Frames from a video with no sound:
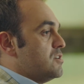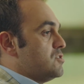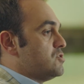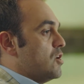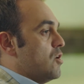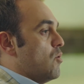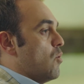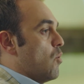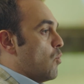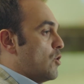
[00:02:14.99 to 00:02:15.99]

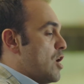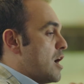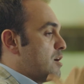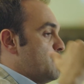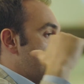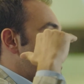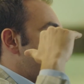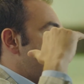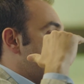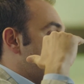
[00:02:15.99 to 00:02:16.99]
So we're not
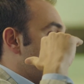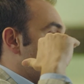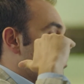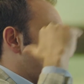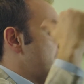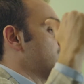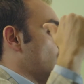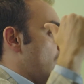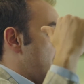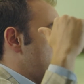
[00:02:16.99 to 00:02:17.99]
competing
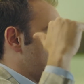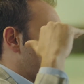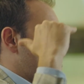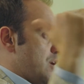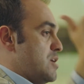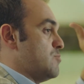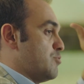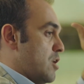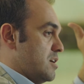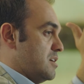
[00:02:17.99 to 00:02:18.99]
price-wise with brand new
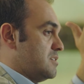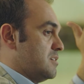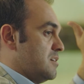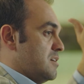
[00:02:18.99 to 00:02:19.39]
product.